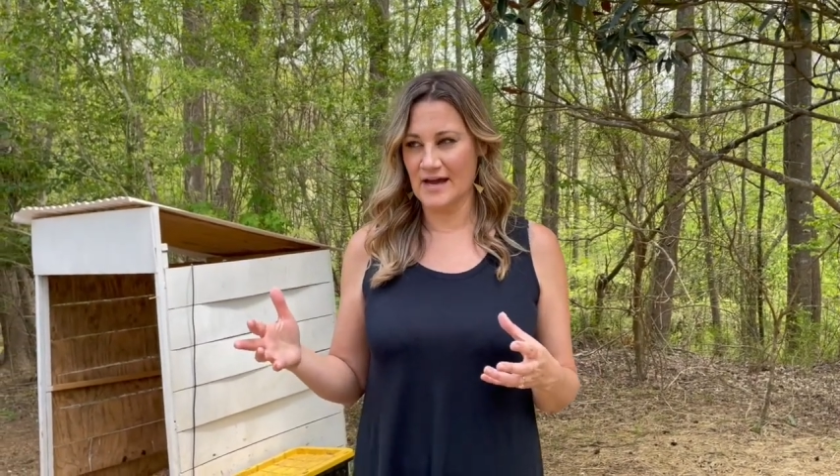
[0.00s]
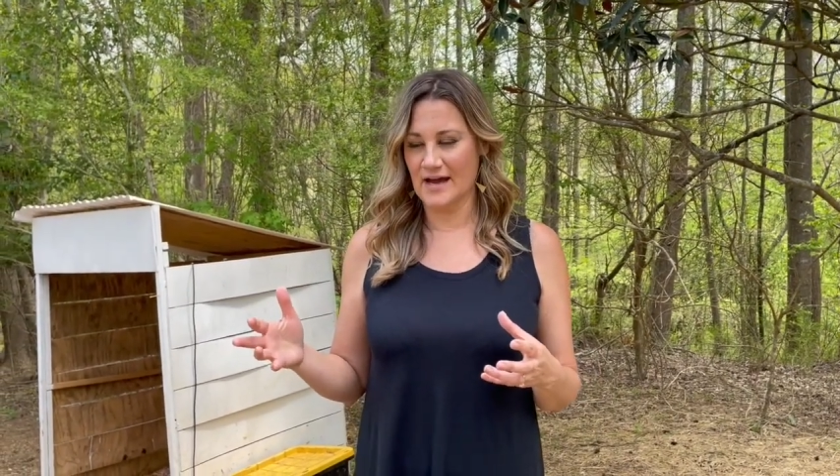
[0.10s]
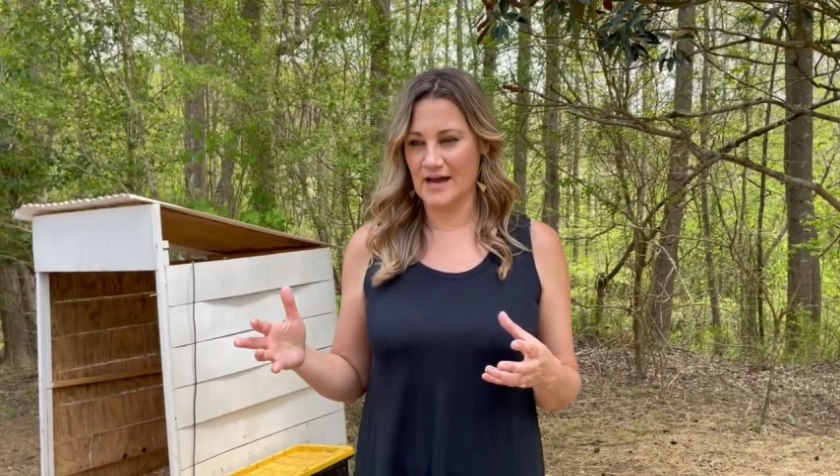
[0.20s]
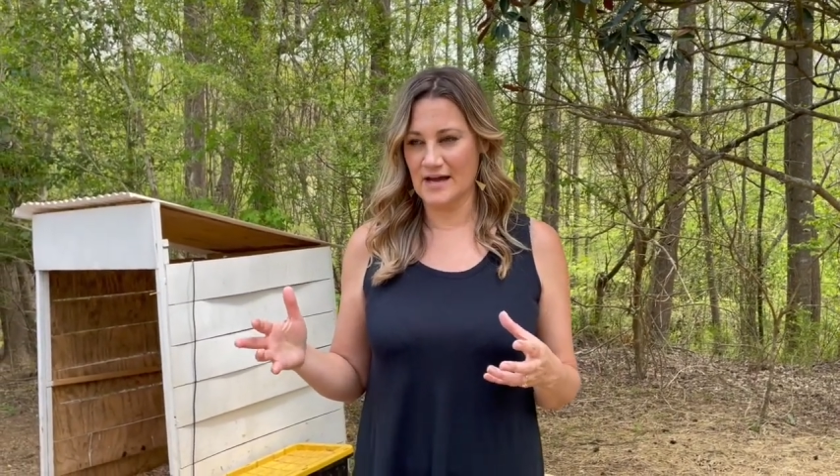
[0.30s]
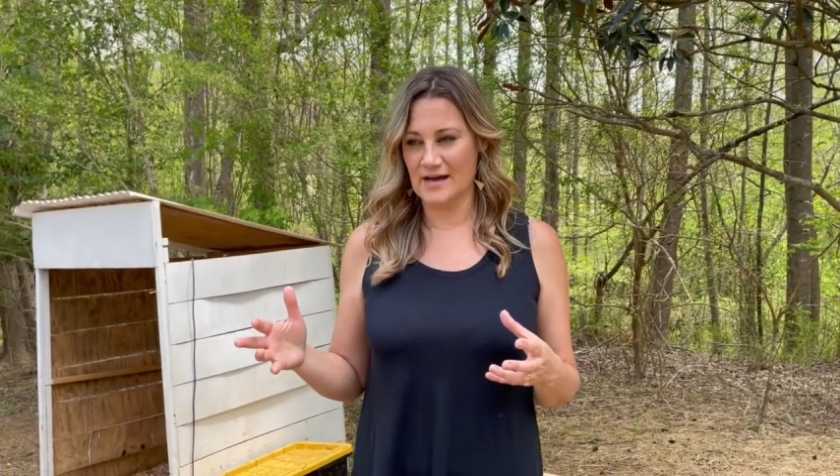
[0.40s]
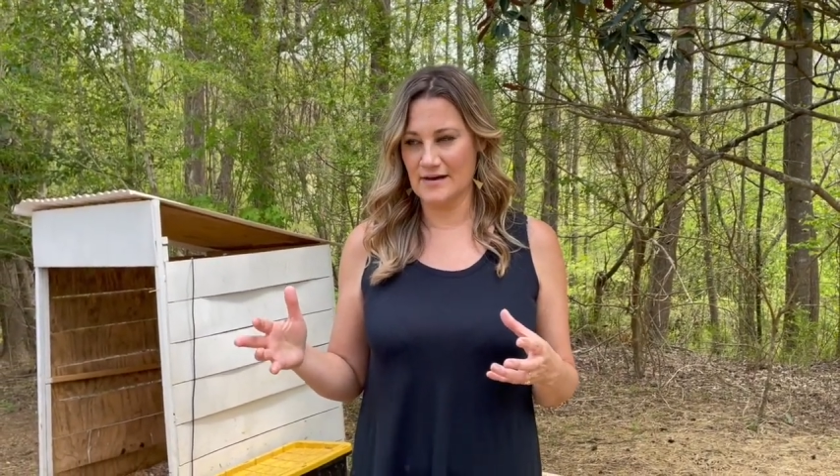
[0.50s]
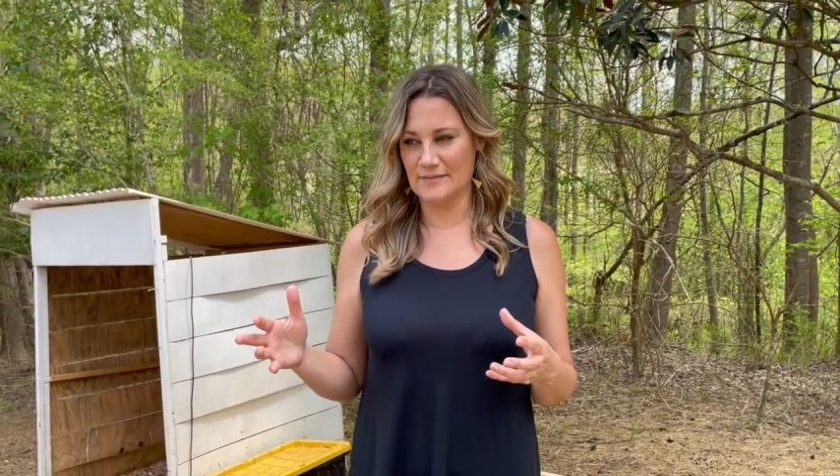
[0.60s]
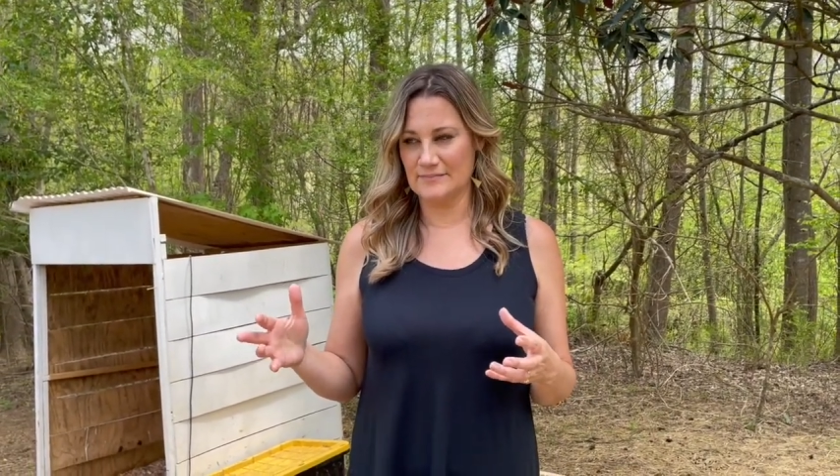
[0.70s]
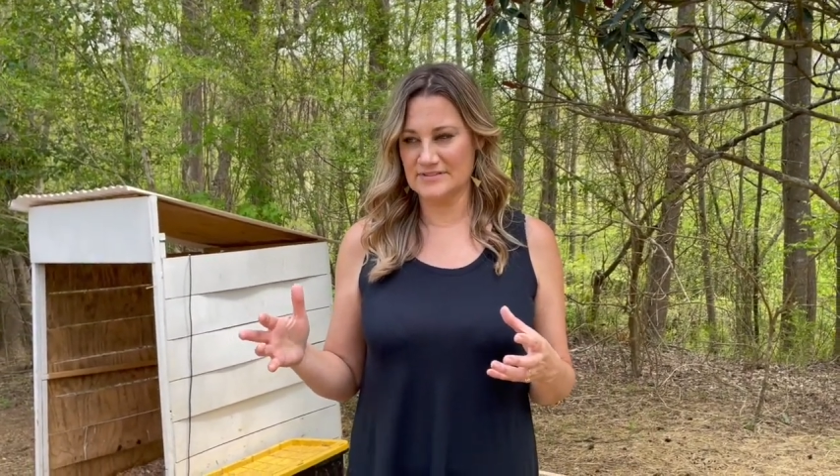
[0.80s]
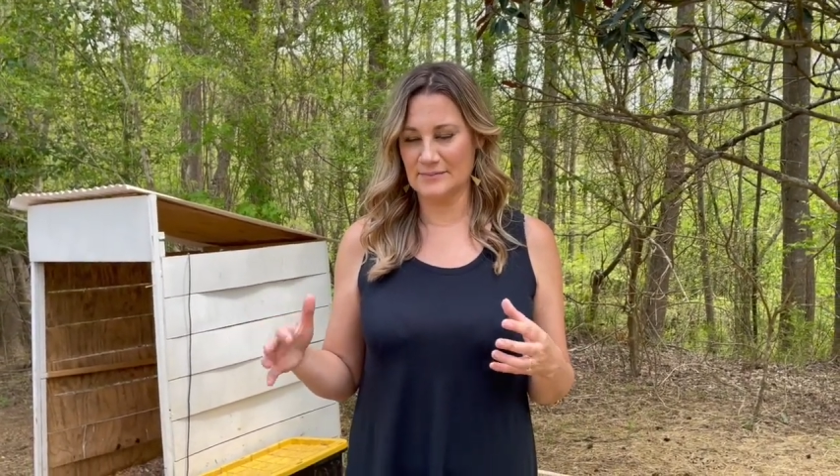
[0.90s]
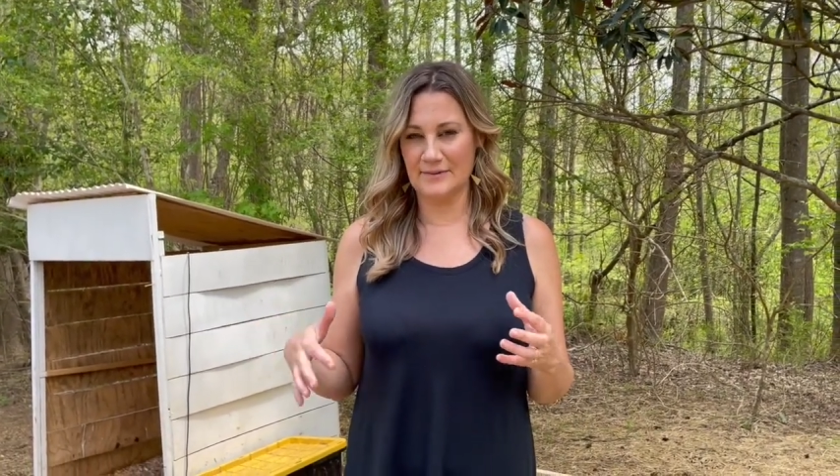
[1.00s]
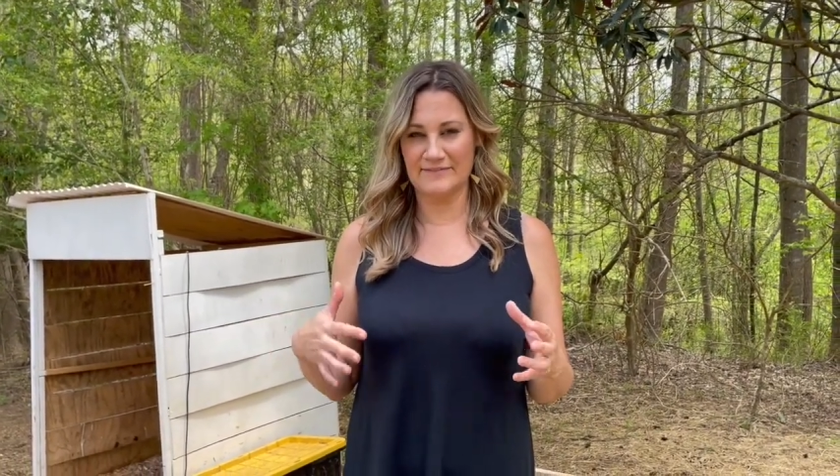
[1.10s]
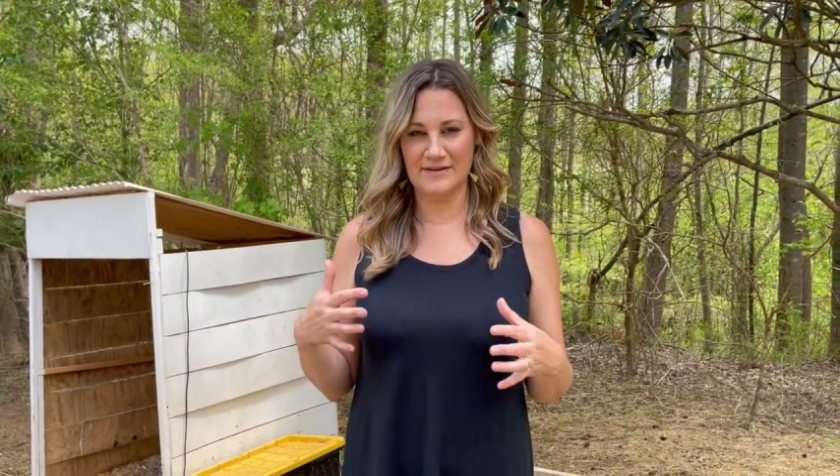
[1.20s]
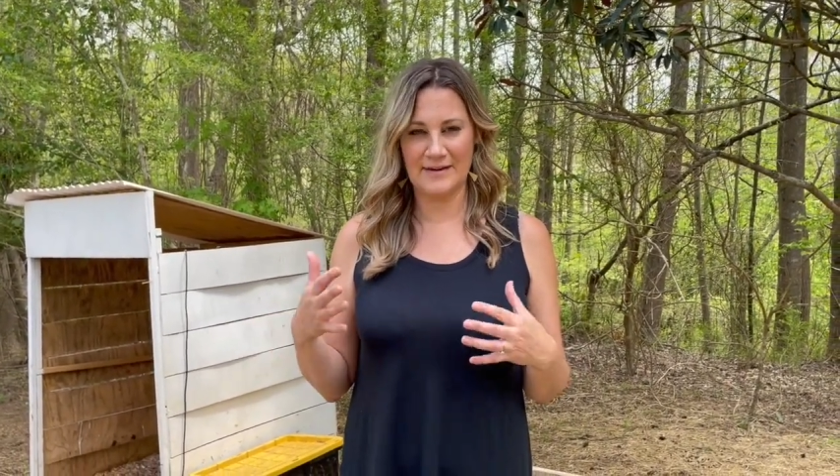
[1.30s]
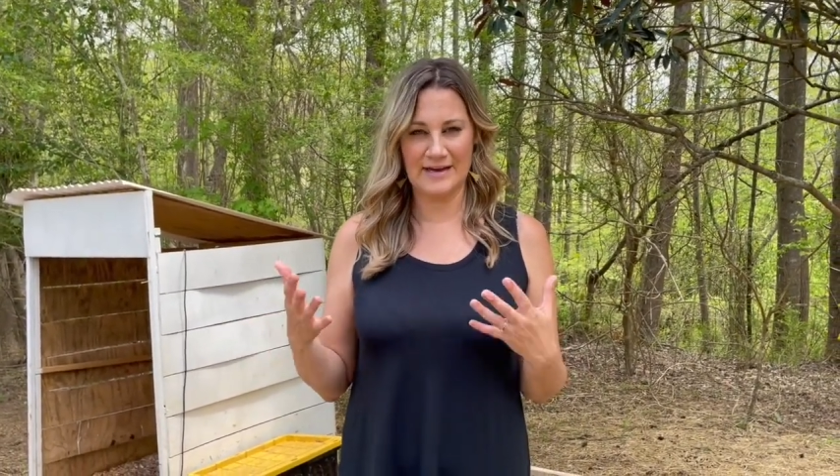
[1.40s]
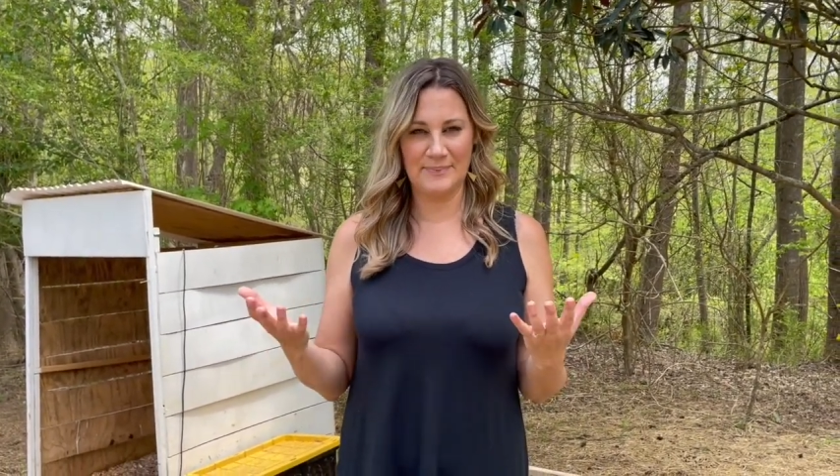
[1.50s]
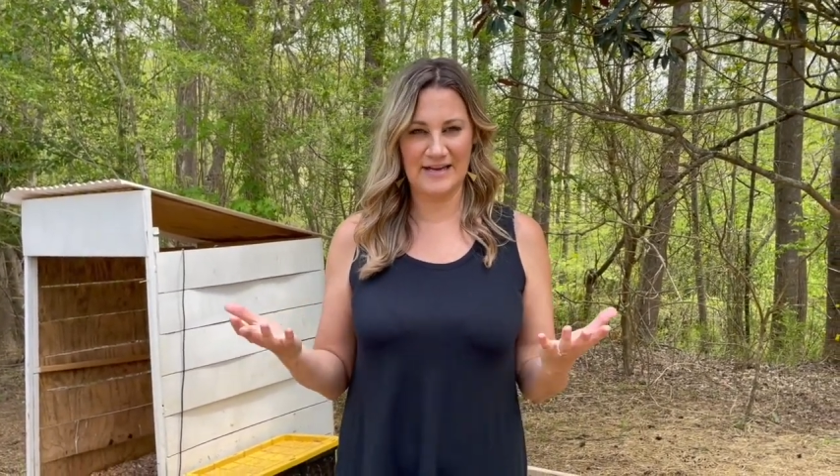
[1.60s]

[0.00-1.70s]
some of them had